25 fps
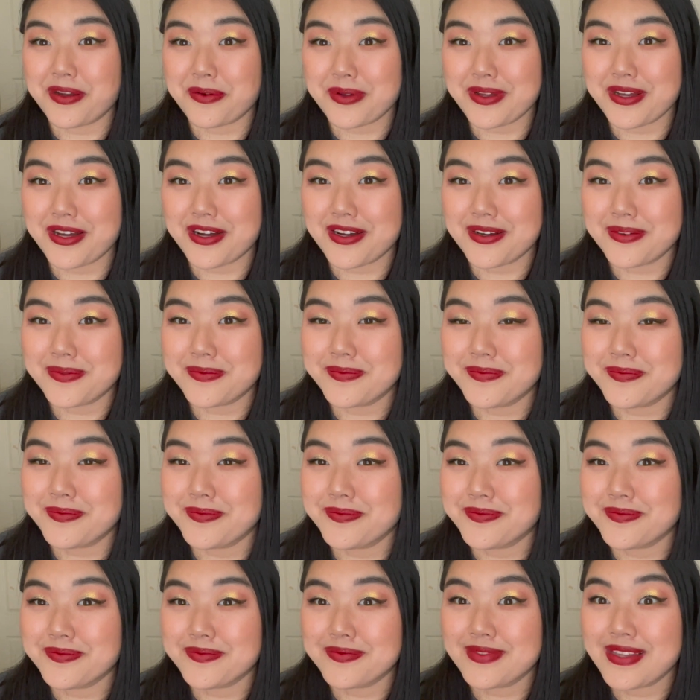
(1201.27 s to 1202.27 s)
we are.
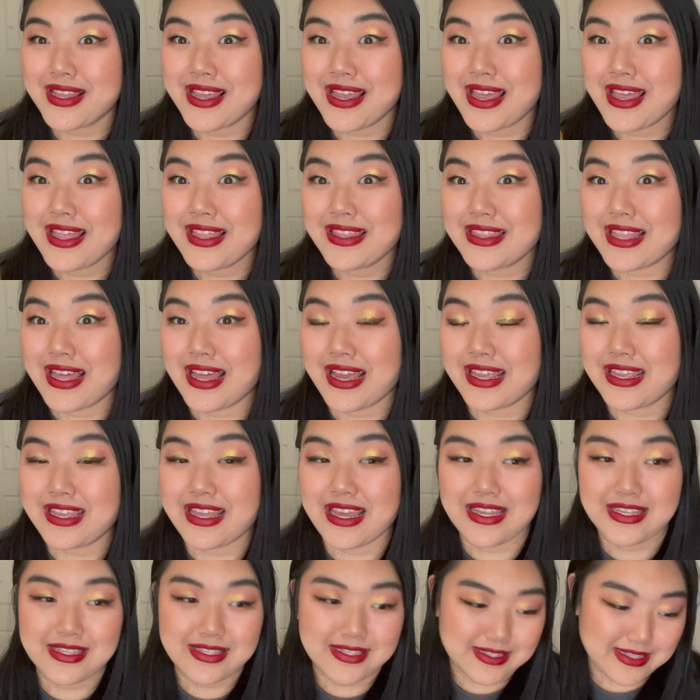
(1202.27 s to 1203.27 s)
I
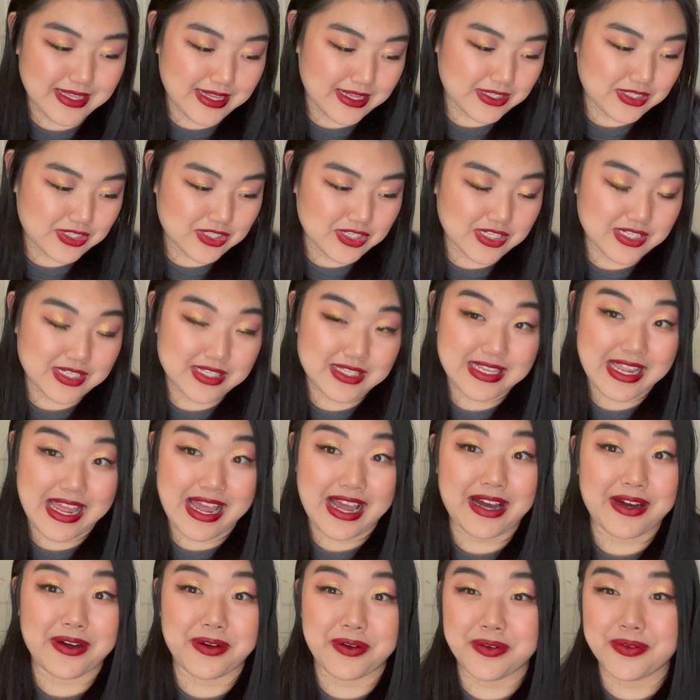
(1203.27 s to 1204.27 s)
guess that's just
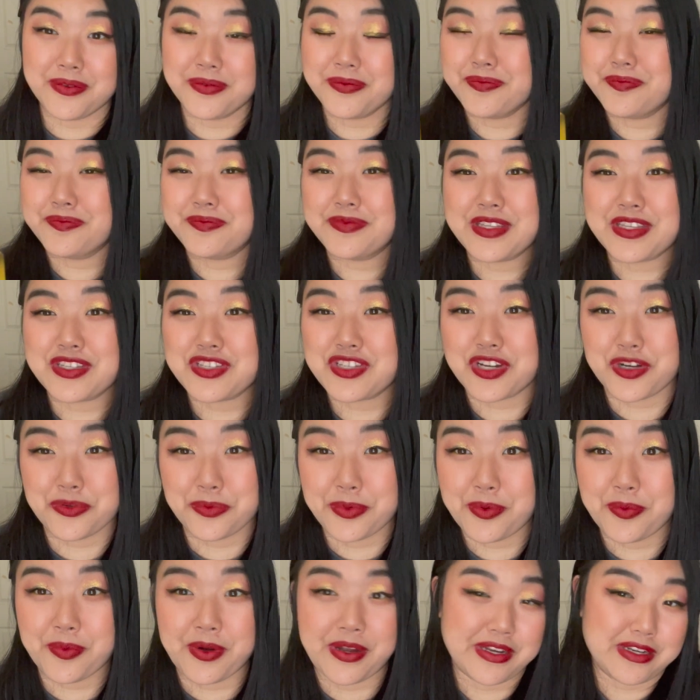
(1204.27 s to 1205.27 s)
how this
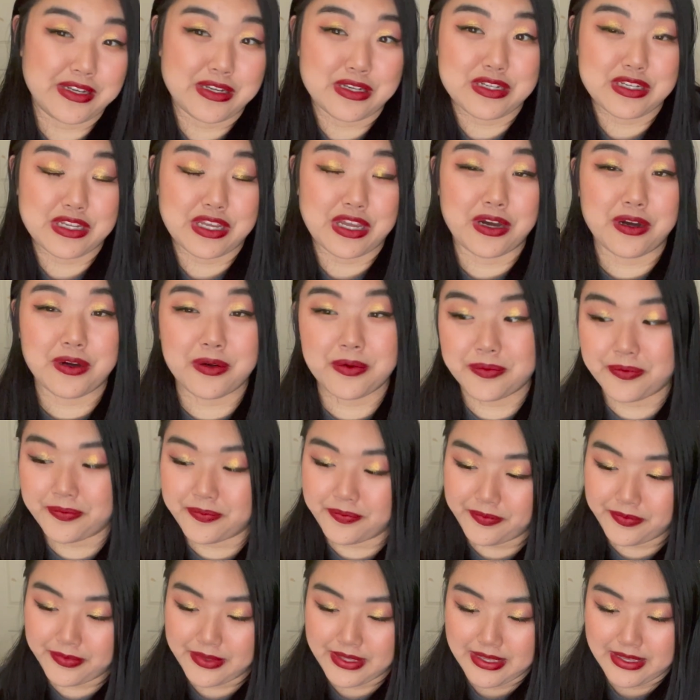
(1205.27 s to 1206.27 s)
tournament wanted it to go.
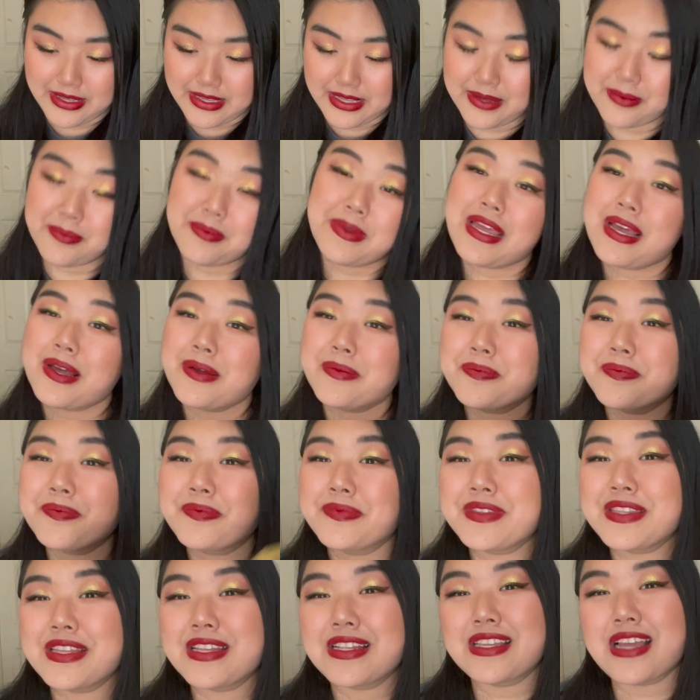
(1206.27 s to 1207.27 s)
But yeah,
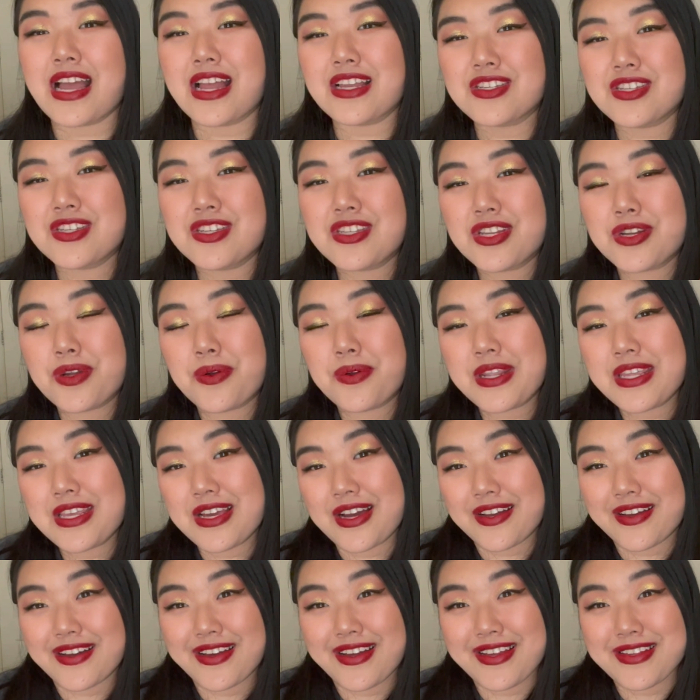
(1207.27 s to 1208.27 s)
Natasha Denona
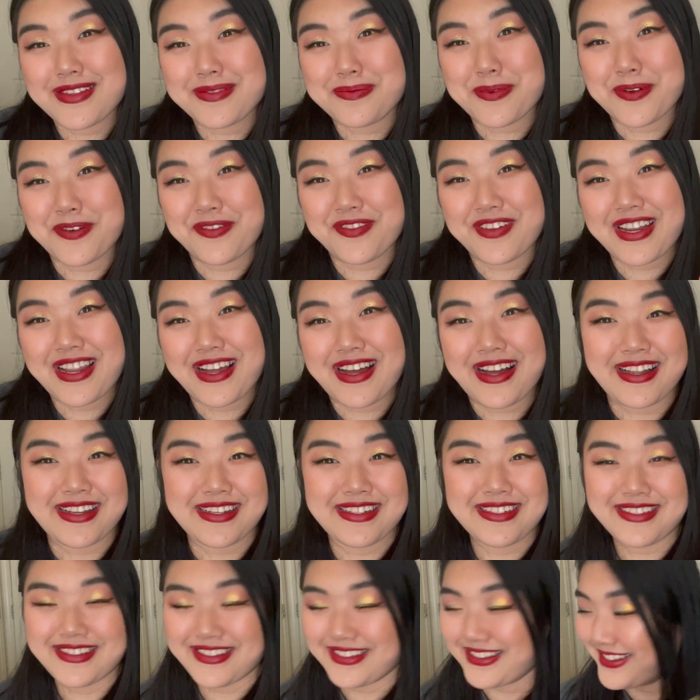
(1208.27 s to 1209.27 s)
Yucca is moving on.
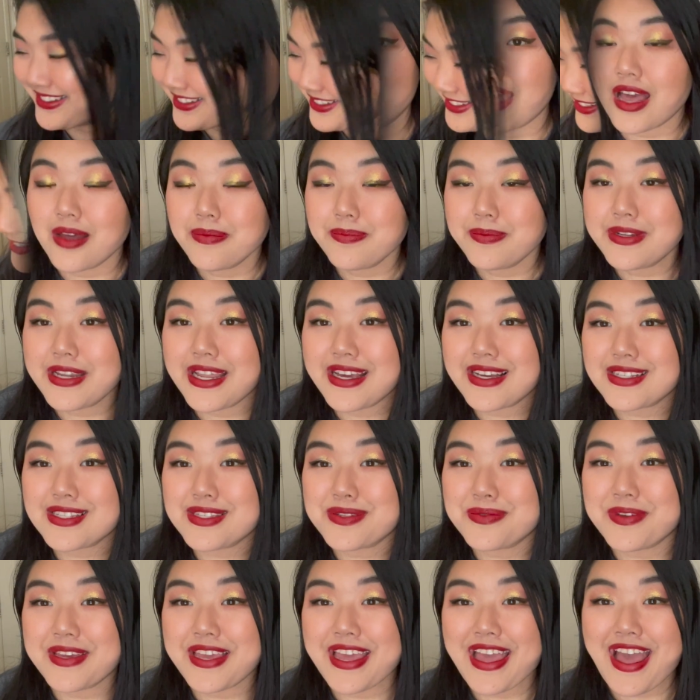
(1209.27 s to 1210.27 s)
Up next,
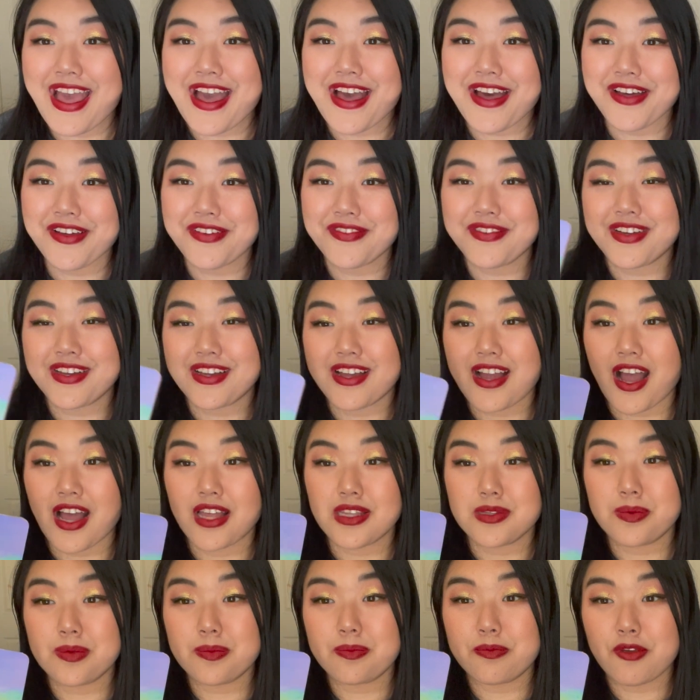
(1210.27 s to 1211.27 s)
we have
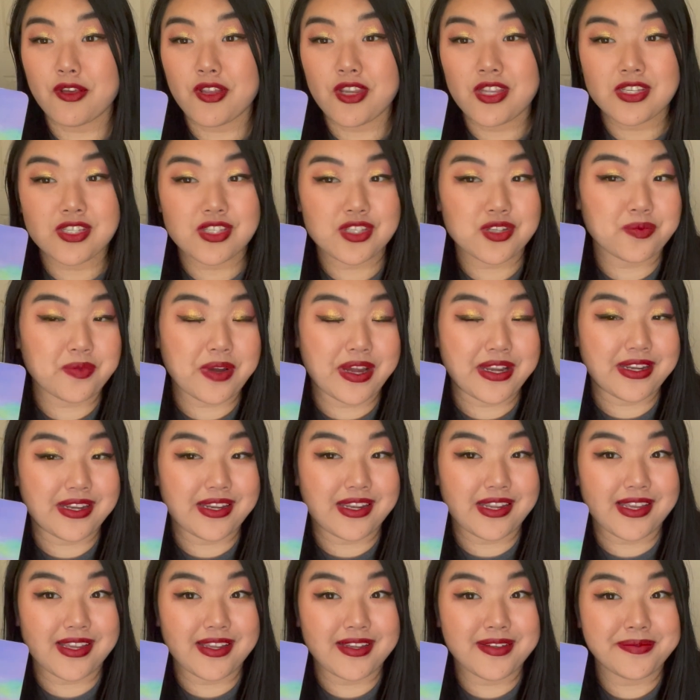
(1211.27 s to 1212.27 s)
Cosmic Beauty
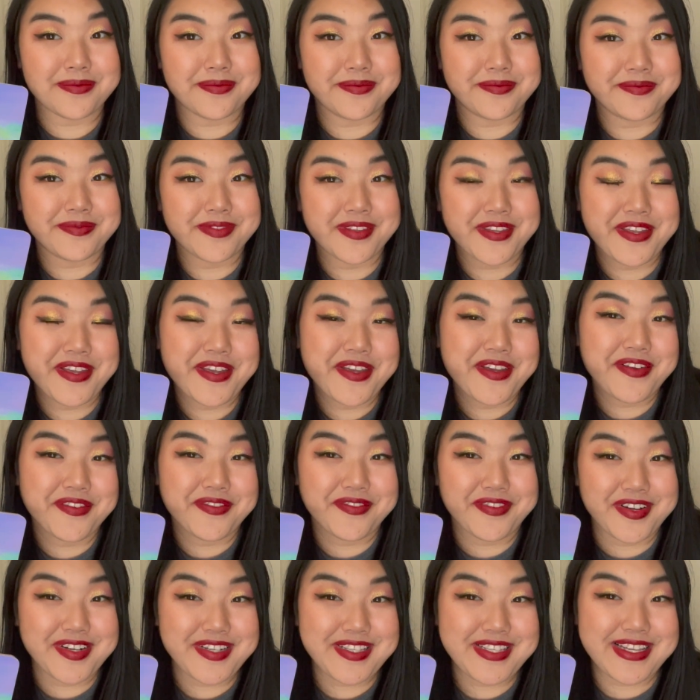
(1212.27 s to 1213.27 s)
Serenity
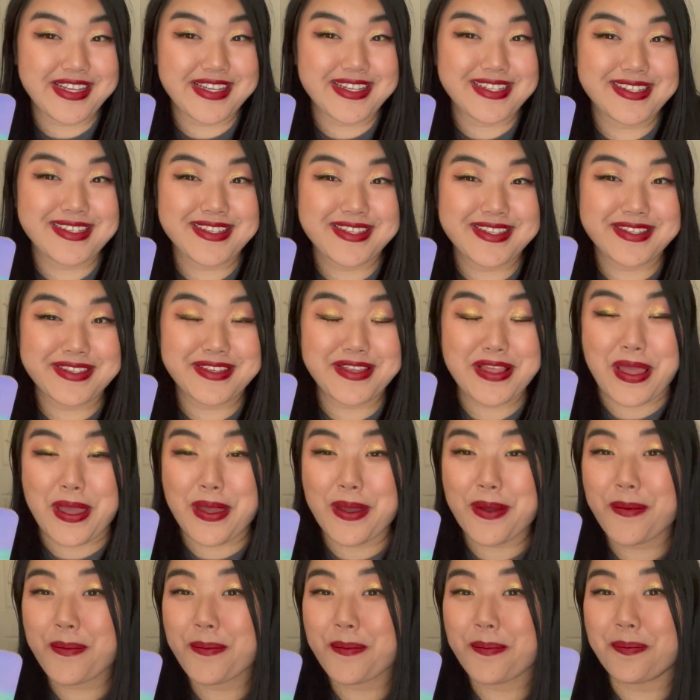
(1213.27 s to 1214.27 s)
versus
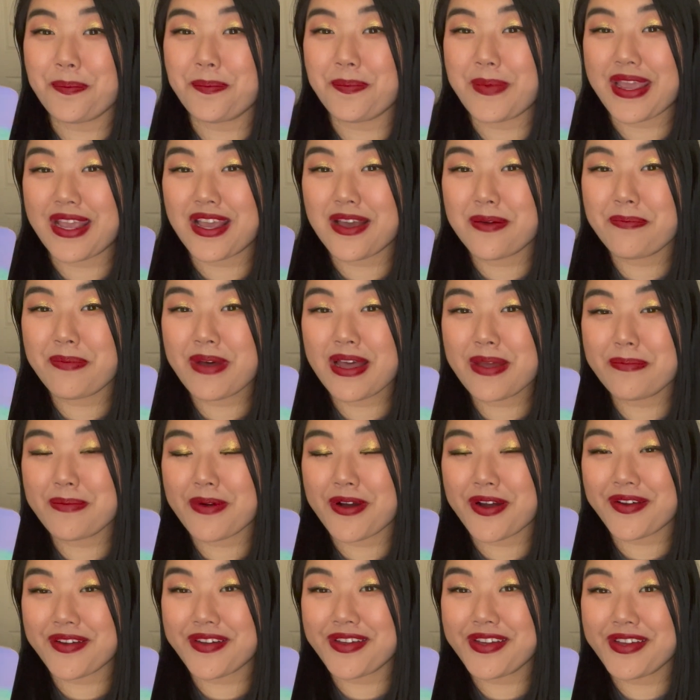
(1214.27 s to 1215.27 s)
Makeup by
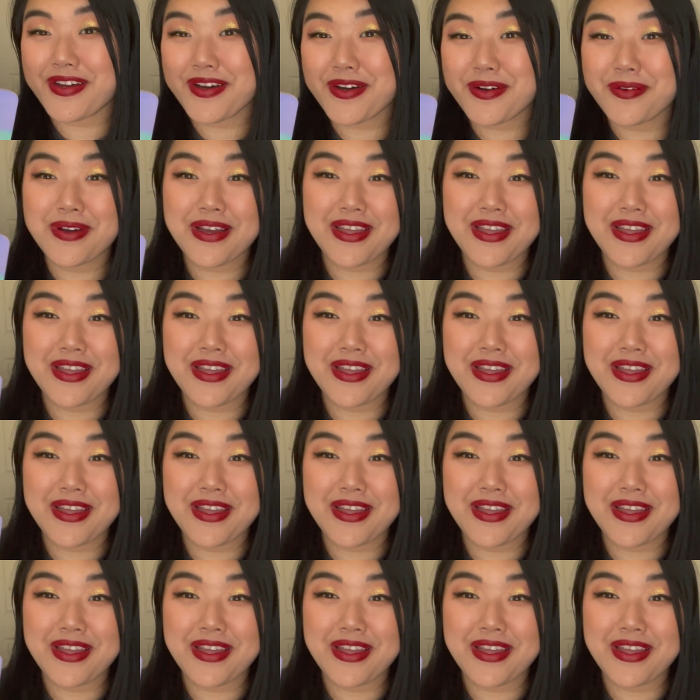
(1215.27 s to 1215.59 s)
Mario